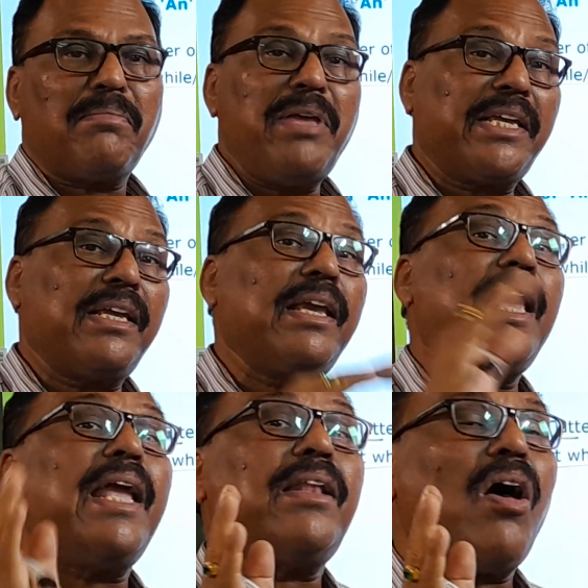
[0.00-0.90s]
are making
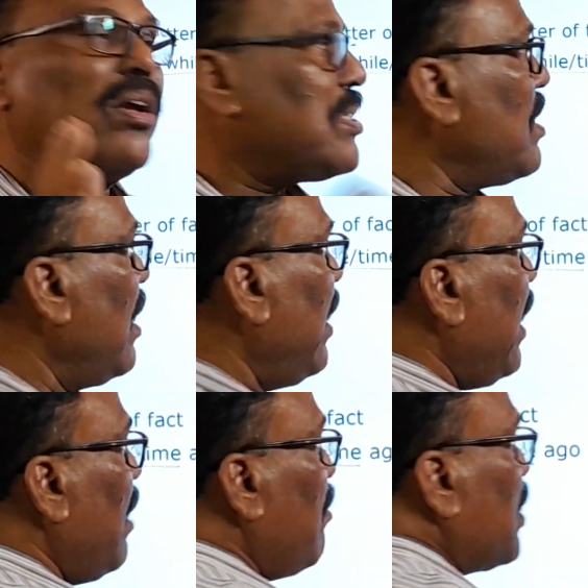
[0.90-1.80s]
a noise.
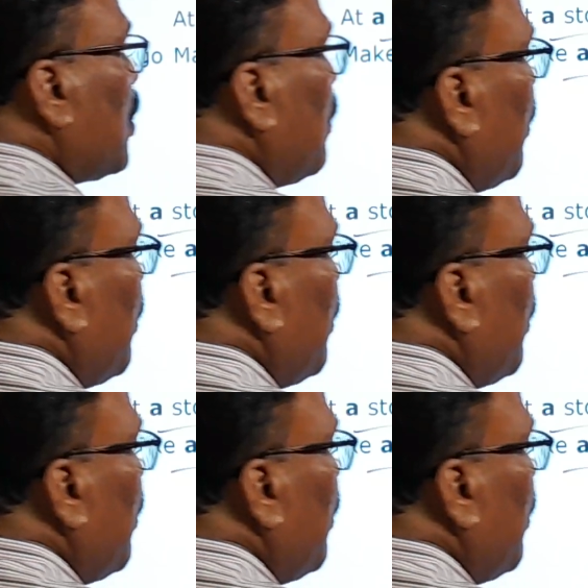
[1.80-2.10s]
A must